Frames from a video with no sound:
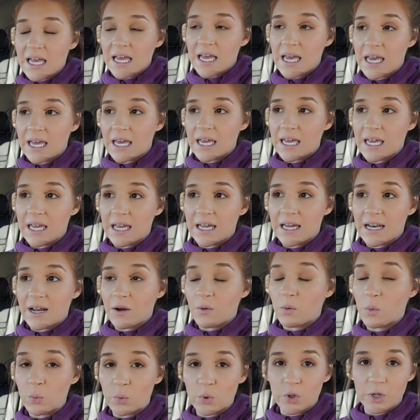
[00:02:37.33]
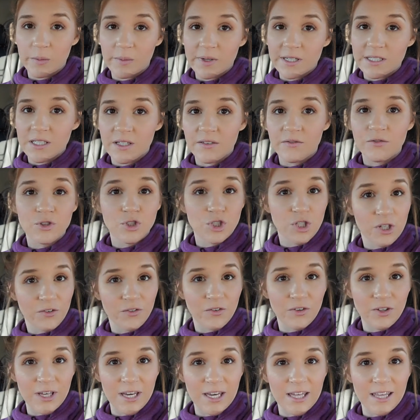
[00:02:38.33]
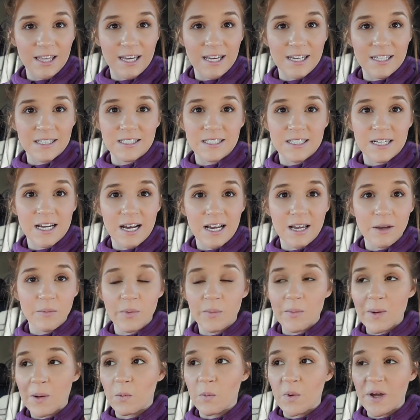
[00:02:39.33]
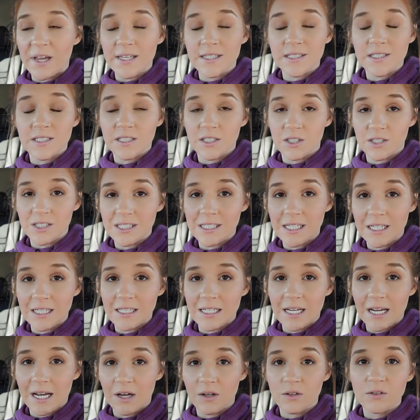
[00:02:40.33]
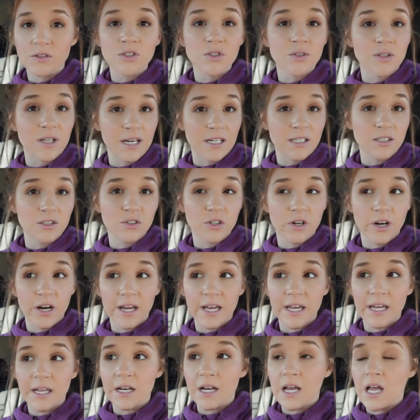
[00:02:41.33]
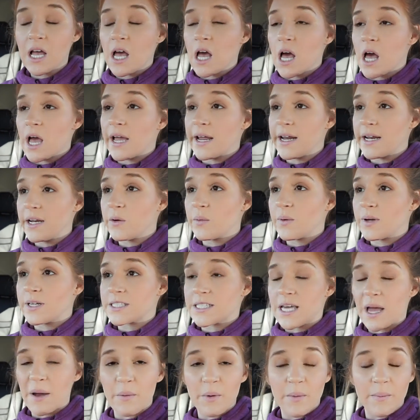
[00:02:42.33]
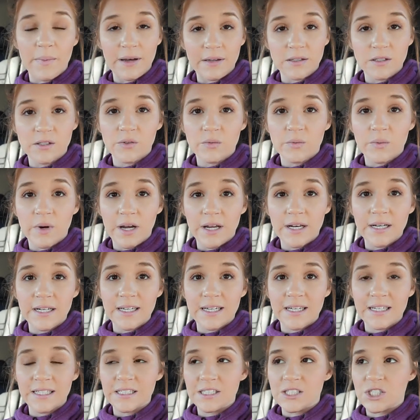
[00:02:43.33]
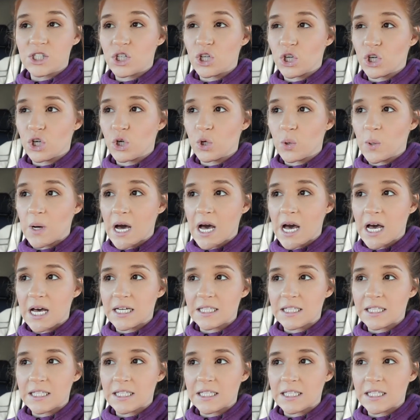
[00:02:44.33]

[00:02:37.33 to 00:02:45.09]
And I rewarded myself with Chick-fil-A last night, but my weight still stayed down, so that is great. Anyways, I'm about to run into